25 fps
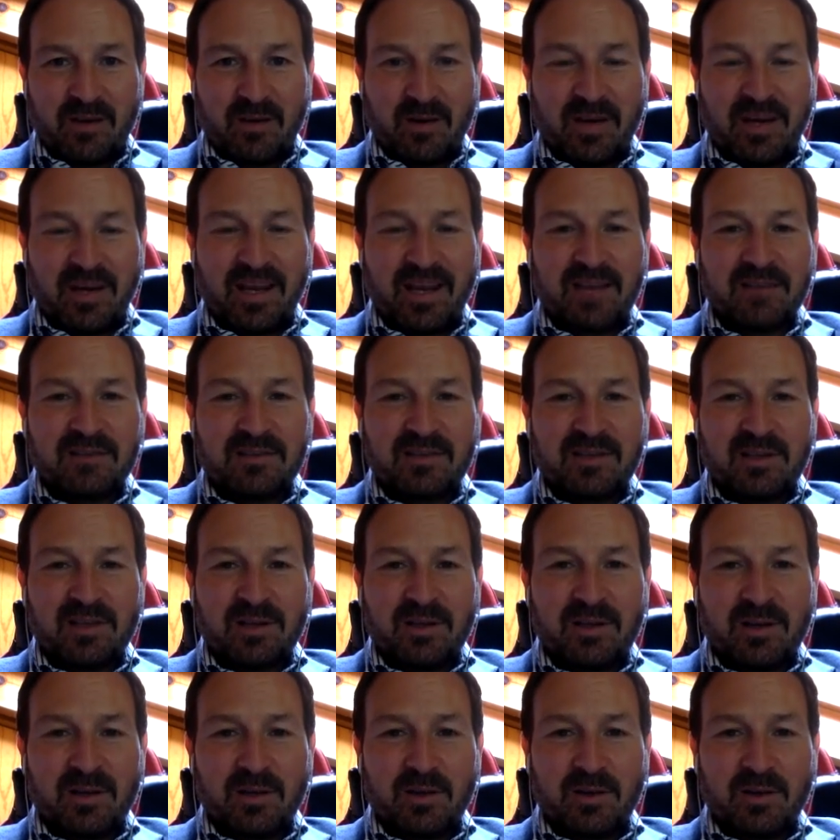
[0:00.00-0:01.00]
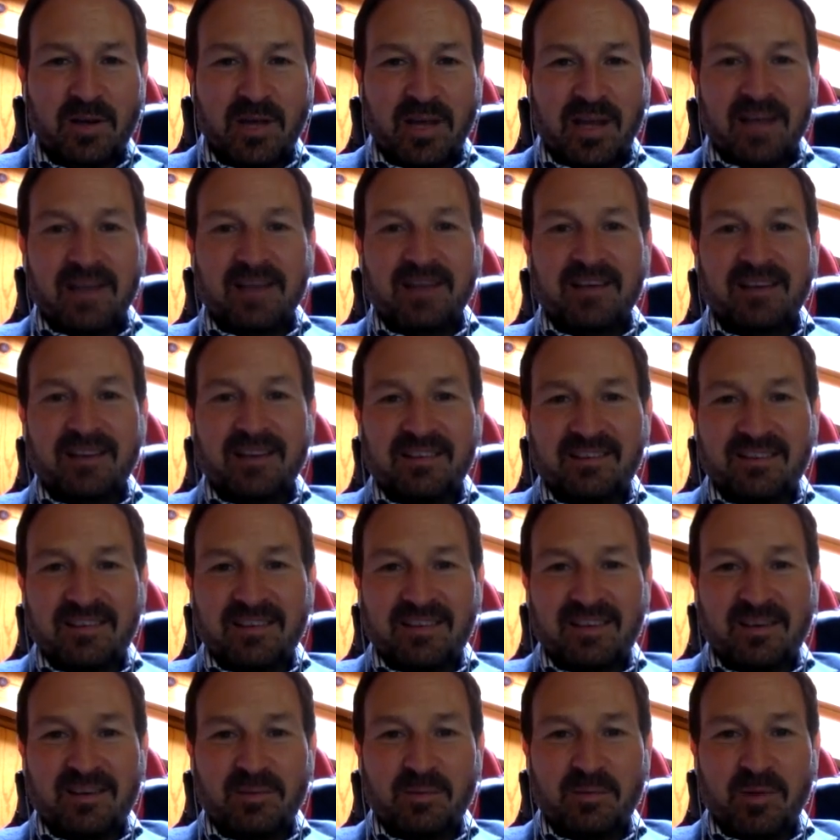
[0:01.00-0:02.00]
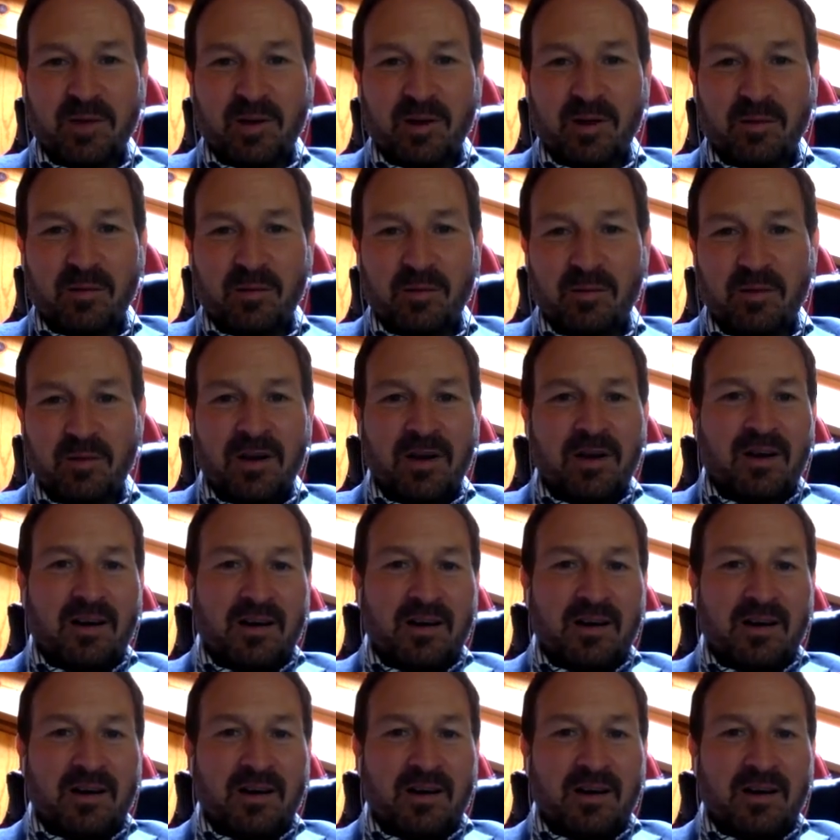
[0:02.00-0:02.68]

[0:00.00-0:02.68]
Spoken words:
announcing your candidacy to become